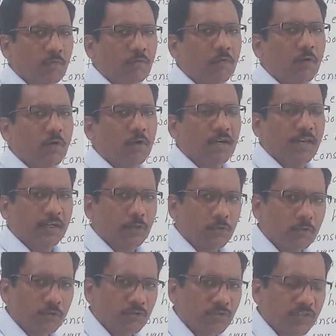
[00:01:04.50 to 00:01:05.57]
For
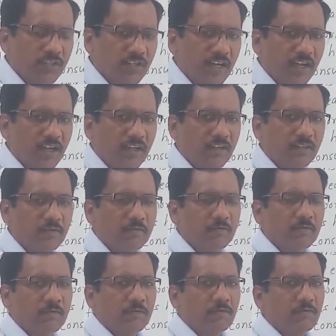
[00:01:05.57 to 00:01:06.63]
negative question tag,
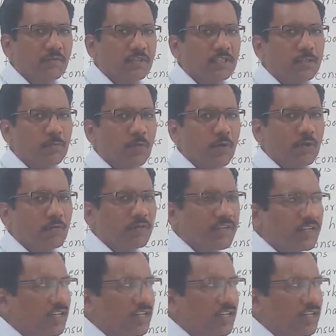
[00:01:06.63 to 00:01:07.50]
first of all we